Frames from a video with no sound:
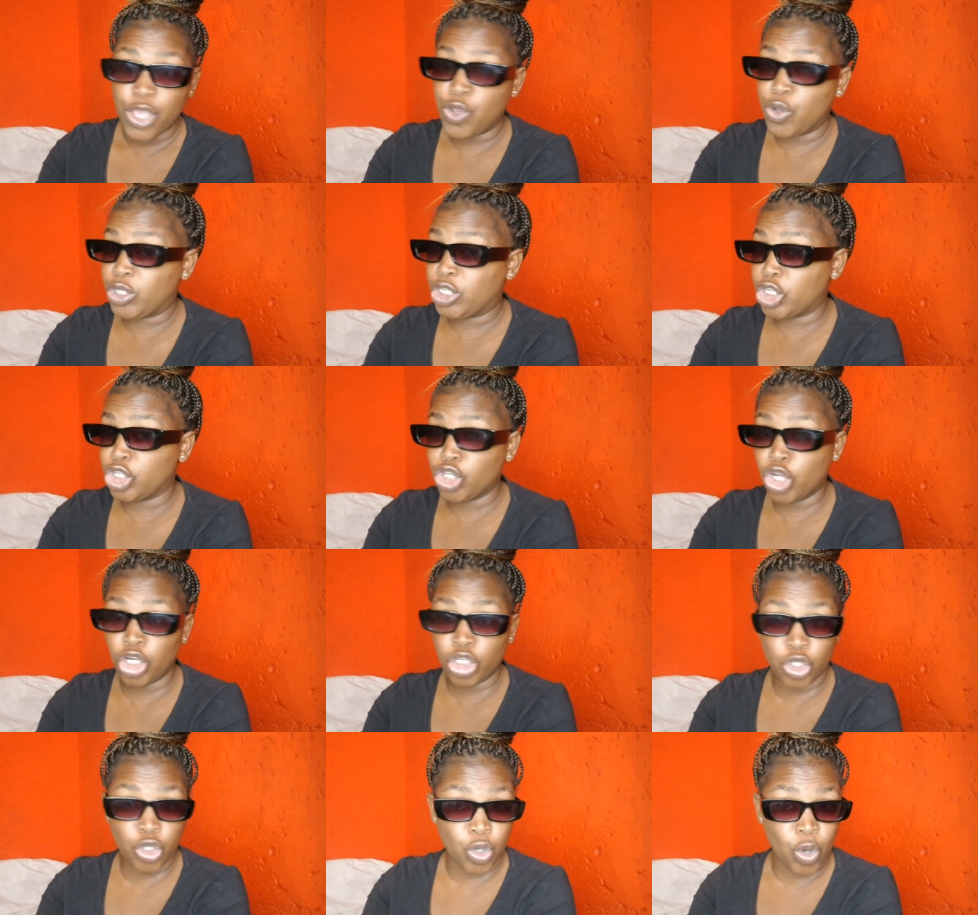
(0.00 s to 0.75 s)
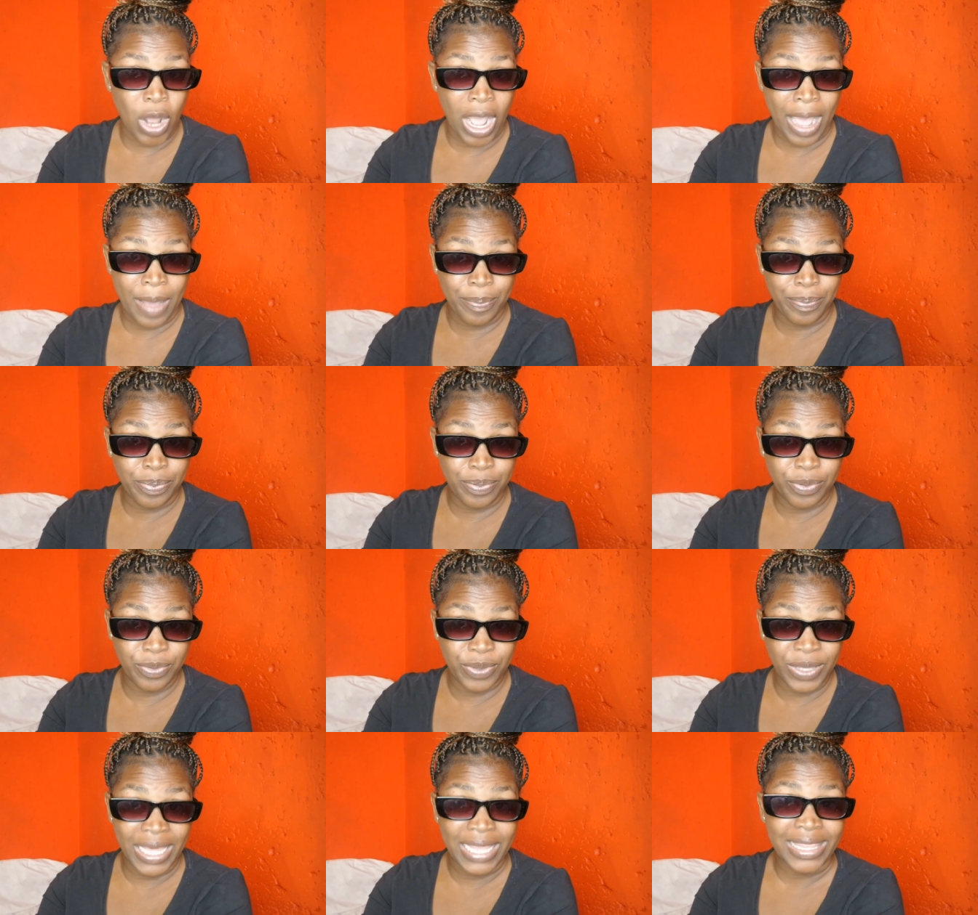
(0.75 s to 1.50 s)
You did not grow up
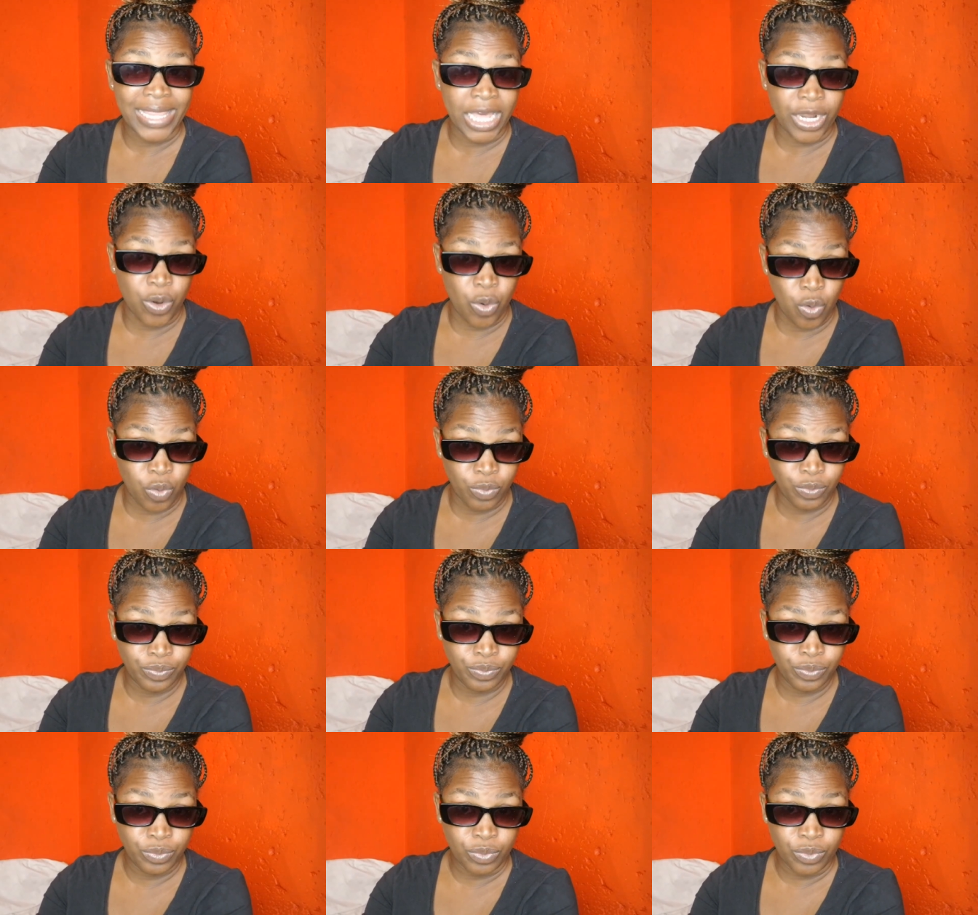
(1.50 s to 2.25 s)
in that home.